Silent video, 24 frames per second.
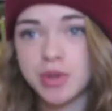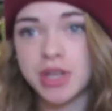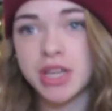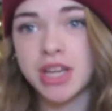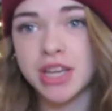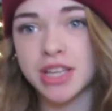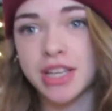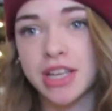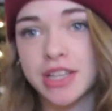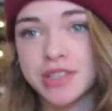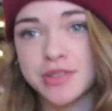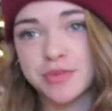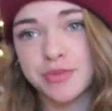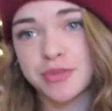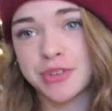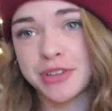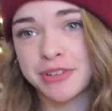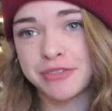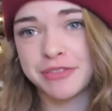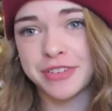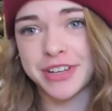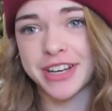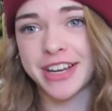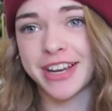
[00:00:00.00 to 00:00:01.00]
Me, and that's
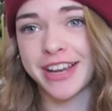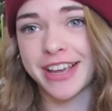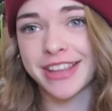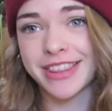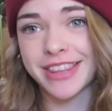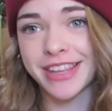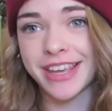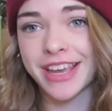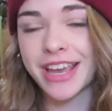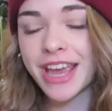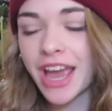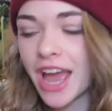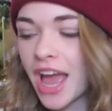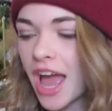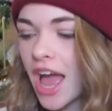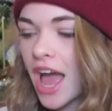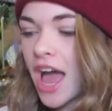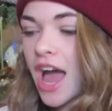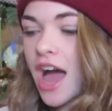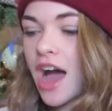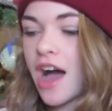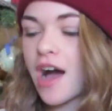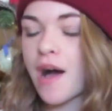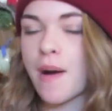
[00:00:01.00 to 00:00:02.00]
really funny, I think.
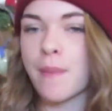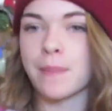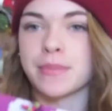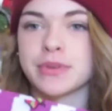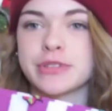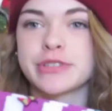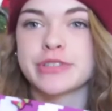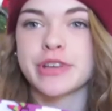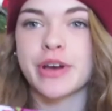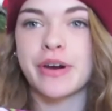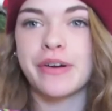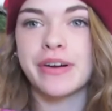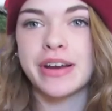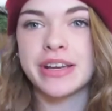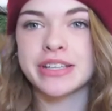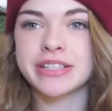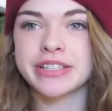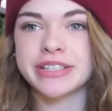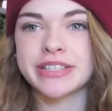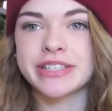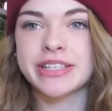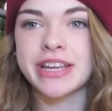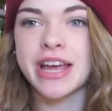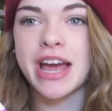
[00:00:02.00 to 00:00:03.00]
Um, so it
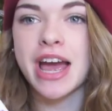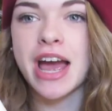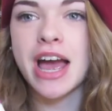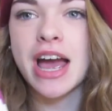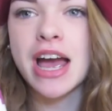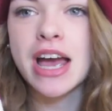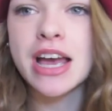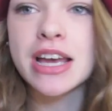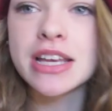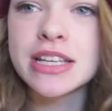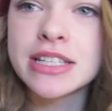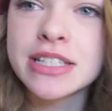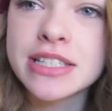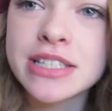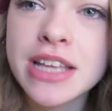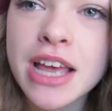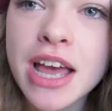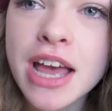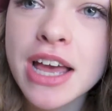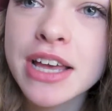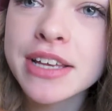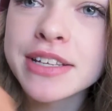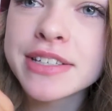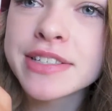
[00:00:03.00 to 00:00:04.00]
just has
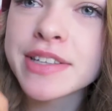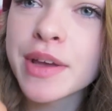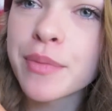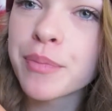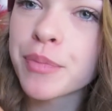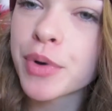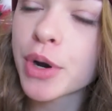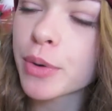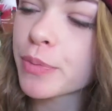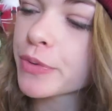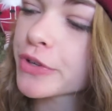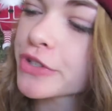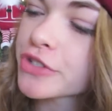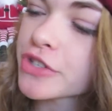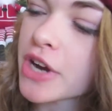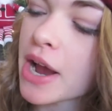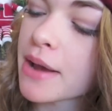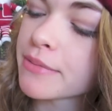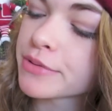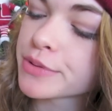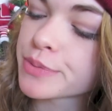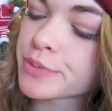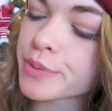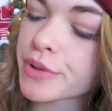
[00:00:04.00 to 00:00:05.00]
some purple
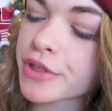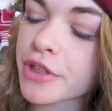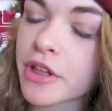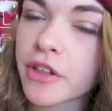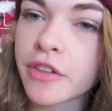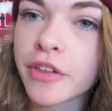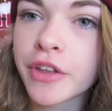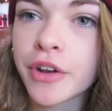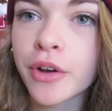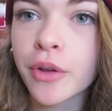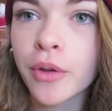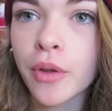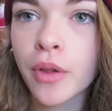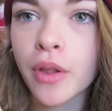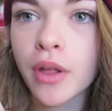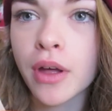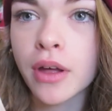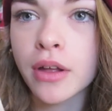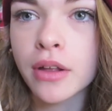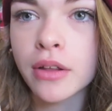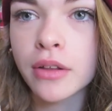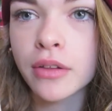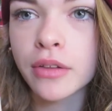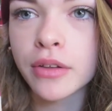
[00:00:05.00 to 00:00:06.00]
stripes with a little
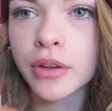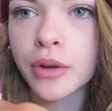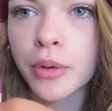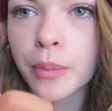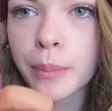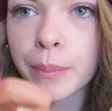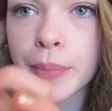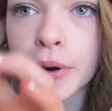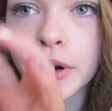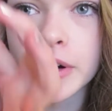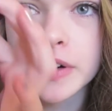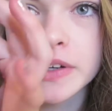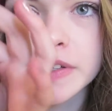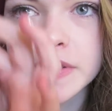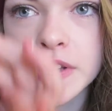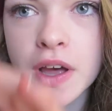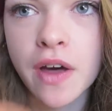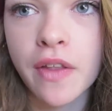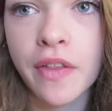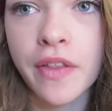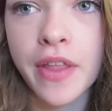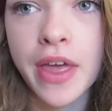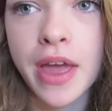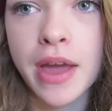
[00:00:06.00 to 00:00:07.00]
little birds
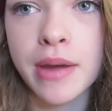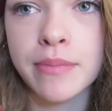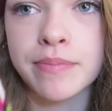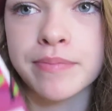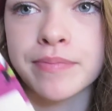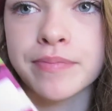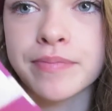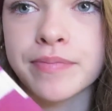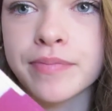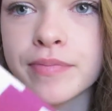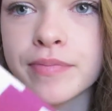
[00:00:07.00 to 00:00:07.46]
on them